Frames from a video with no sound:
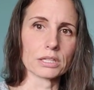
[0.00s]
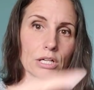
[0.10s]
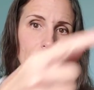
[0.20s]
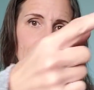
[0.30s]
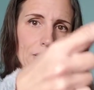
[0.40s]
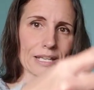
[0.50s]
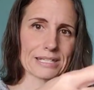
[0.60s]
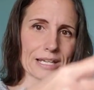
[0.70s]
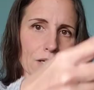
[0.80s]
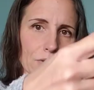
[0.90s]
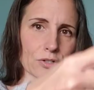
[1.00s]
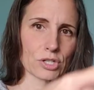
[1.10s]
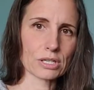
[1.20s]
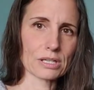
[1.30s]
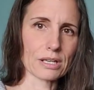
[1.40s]
There is a it's like a,
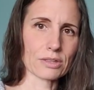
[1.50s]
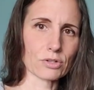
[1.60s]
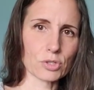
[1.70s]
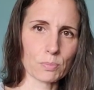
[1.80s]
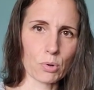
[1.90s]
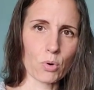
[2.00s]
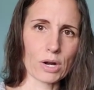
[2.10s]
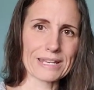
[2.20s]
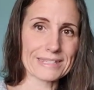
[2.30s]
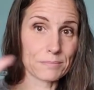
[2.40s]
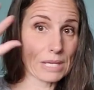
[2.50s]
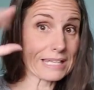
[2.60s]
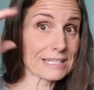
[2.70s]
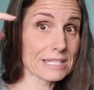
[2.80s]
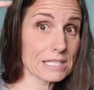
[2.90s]
there's a there's a por- it's
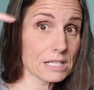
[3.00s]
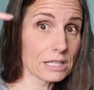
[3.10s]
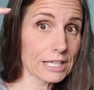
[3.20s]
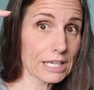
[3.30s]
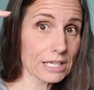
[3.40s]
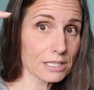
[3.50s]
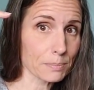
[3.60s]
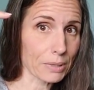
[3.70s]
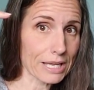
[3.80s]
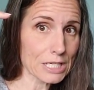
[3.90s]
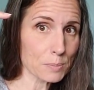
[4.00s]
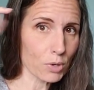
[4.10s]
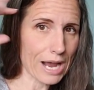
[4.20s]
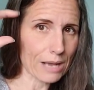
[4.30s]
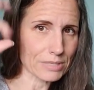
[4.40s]
it's this clicking into place
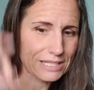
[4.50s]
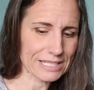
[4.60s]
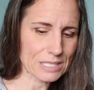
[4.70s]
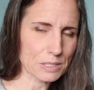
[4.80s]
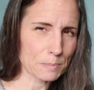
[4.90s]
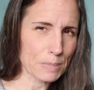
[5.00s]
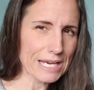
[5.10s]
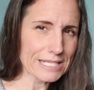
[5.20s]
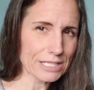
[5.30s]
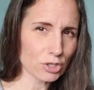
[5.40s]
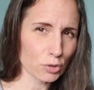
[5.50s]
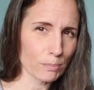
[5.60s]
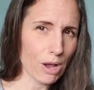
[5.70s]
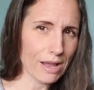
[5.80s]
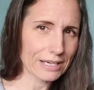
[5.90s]
perhaps and this space in your
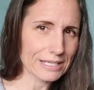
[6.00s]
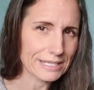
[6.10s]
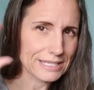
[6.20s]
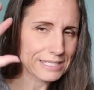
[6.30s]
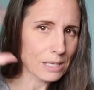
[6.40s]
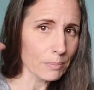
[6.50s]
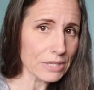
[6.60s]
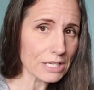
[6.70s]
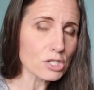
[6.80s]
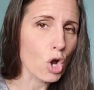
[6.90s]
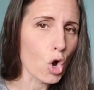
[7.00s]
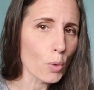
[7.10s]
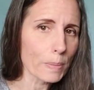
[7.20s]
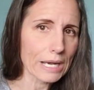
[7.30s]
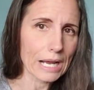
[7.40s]
mind. It's like something is
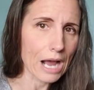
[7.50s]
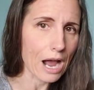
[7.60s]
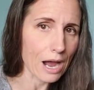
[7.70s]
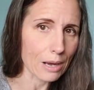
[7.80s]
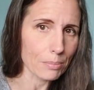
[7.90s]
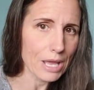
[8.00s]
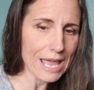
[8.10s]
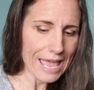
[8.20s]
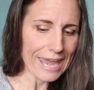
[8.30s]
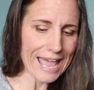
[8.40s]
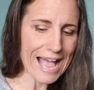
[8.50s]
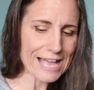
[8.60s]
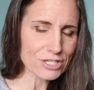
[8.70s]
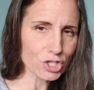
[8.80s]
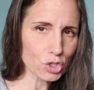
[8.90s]
opening up and it
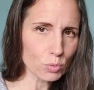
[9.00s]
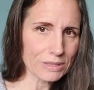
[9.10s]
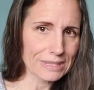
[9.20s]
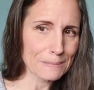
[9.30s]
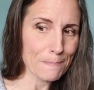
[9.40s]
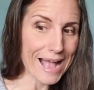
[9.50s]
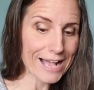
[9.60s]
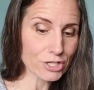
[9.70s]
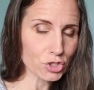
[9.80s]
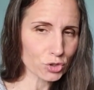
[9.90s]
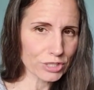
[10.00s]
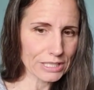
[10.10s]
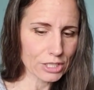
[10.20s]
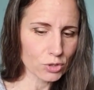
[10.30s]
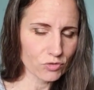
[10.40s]
has to do with the mastery
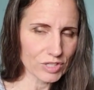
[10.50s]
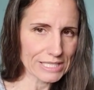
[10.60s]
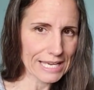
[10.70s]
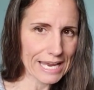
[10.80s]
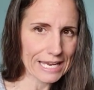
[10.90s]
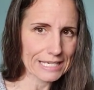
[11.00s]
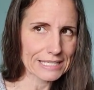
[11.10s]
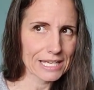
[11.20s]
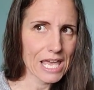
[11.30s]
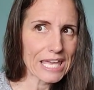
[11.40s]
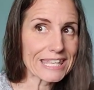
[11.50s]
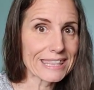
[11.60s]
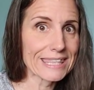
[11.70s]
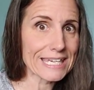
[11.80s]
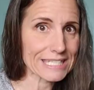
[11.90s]
that you've attained
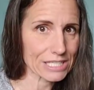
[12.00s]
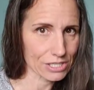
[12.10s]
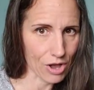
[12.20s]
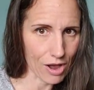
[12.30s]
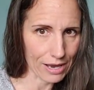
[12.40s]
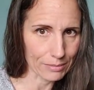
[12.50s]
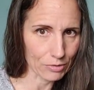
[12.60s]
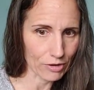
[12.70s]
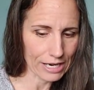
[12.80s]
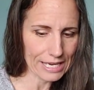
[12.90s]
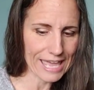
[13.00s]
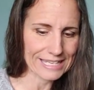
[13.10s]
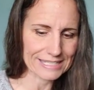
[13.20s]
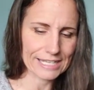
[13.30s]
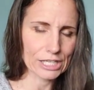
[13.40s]
this time, right? And
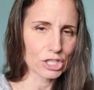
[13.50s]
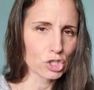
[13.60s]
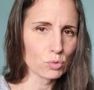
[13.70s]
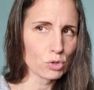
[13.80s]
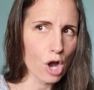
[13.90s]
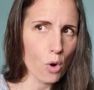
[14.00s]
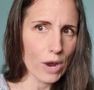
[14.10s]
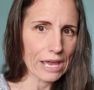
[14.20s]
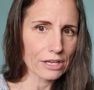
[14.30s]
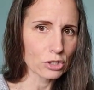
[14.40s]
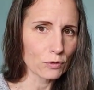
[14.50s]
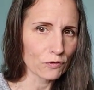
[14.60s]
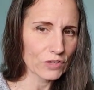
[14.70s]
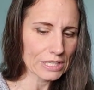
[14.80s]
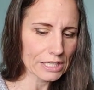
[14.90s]
it's like, and you know it, you
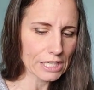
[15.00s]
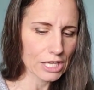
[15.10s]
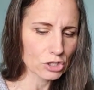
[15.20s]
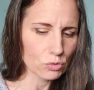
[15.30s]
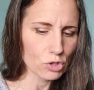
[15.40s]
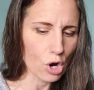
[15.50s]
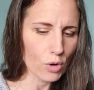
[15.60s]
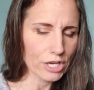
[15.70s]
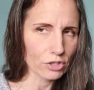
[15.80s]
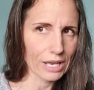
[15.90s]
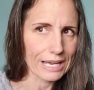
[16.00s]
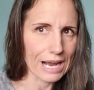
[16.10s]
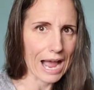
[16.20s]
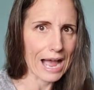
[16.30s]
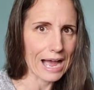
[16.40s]
feel it and you know it. You're
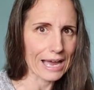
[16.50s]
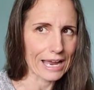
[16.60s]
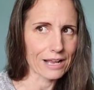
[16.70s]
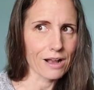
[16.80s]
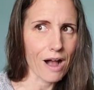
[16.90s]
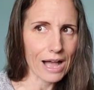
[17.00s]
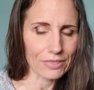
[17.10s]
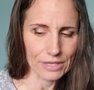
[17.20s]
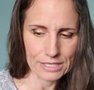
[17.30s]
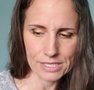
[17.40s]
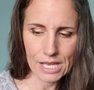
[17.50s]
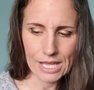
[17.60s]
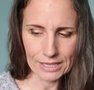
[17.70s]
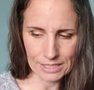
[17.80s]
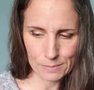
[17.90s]
like, ah, I got this.
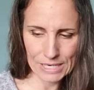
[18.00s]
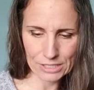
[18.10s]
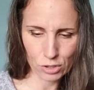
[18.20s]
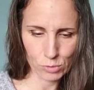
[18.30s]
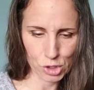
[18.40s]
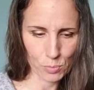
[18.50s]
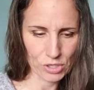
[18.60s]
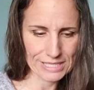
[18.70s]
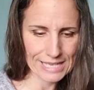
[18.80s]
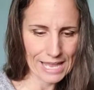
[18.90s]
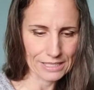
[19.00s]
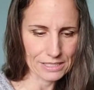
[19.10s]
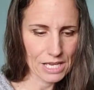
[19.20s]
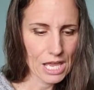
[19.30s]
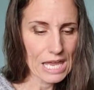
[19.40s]
This makes so much more
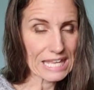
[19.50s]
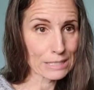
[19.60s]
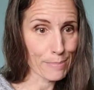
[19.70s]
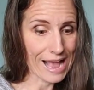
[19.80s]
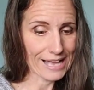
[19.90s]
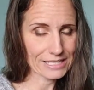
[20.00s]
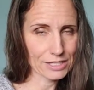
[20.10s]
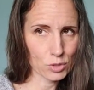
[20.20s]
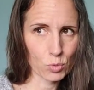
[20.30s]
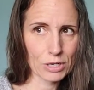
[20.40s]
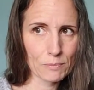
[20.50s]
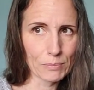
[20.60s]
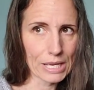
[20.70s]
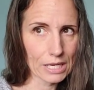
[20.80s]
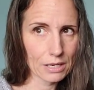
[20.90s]
sense. In the past, this would
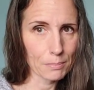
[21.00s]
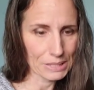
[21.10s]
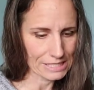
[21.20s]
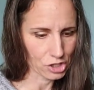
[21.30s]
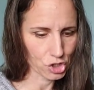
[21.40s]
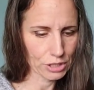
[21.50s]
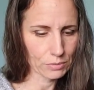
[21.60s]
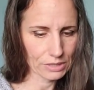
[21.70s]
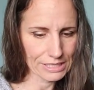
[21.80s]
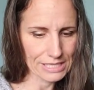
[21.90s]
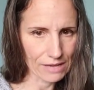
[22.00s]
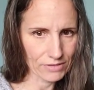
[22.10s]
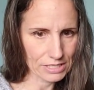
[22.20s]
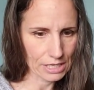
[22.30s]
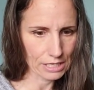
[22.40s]
have been potentially really
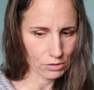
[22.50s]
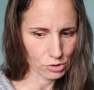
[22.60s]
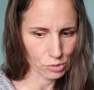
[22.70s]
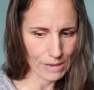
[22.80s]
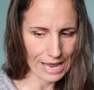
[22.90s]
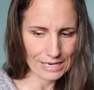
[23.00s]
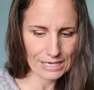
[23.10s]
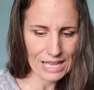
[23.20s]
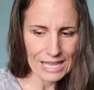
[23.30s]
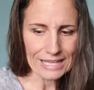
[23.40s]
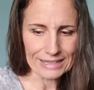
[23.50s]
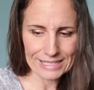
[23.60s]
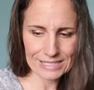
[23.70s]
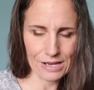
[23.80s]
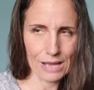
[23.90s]
devastating or dramatic.
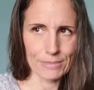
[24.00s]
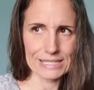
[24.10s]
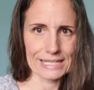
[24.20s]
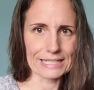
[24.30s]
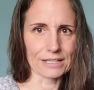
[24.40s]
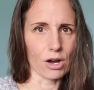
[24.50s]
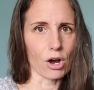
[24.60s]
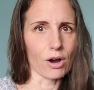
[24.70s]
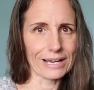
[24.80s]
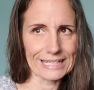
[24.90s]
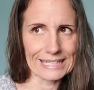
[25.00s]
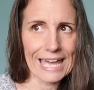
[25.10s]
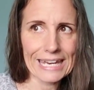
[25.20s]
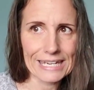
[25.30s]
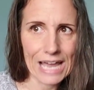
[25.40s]
This time, it's like, oh, I
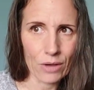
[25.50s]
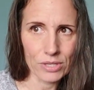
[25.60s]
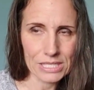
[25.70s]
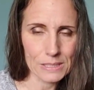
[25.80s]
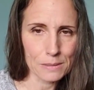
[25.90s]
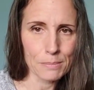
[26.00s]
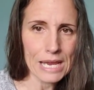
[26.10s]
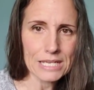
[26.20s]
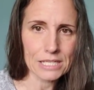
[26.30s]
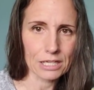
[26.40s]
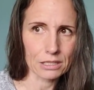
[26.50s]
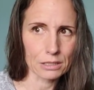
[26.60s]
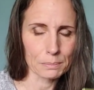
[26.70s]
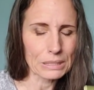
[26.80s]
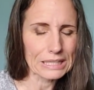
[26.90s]
get it now. This is amazing and I'm
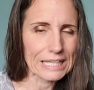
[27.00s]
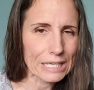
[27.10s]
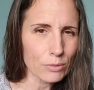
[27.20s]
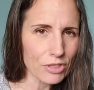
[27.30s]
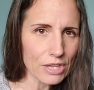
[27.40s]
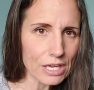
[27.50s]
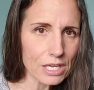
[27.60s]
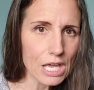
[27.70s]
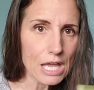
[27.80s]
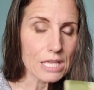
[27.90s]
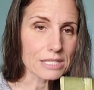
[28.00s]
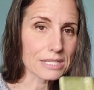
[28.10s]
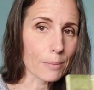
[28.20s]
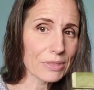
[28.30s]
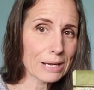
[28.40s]
going to play with it.
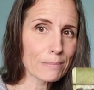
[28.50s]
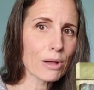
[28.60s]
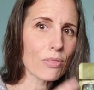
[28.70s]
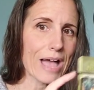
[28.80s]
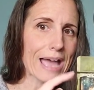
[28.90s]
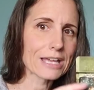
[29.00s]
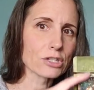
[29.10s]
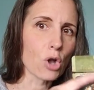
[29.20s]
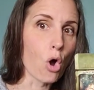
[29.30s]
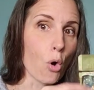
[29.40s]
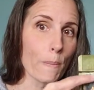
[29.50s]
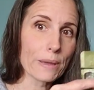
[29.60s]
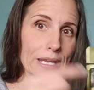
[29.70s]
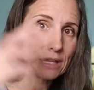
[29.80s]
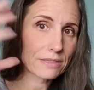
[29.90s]
Something about that is
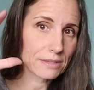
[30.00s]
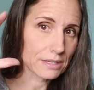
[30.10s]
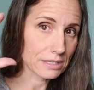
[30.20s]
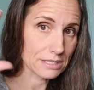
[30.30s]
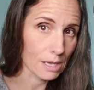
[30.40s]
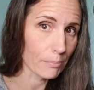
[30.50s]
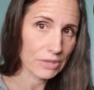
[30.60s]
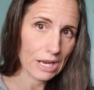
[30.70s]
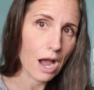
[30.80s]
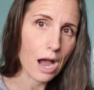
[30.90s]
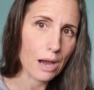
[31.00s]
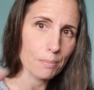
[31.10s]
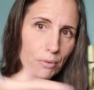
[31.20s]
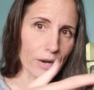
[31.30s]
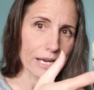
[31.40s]
opening something
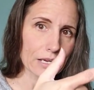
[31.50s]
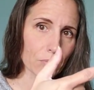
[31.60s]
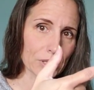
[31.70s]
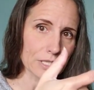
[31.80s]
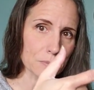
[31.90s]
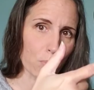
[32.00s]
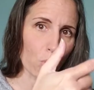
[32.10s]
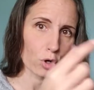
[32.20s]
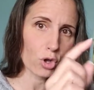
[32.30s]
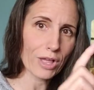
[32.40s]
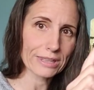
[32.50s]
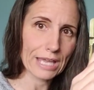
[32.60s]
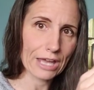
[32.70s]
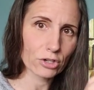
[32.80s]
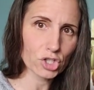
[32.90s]
up, right? With this portal and
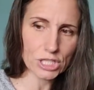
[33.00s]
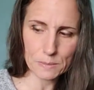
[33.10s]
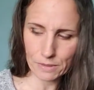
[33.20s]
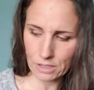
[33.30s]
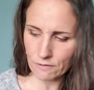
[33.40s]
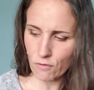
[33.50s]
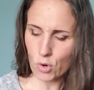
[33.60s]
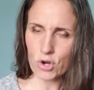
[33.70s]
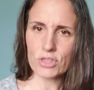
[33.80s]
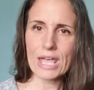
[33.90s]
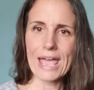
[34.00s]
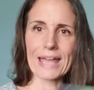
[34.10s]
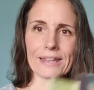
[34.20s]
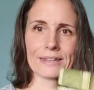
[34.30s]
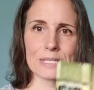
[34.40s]
the energy spilling forth,
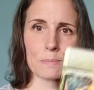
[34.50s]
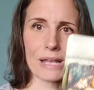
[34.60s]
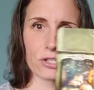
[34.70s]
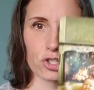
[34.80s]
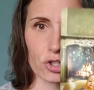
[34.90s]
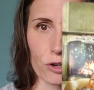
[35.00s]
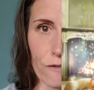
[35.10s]
and then this messenger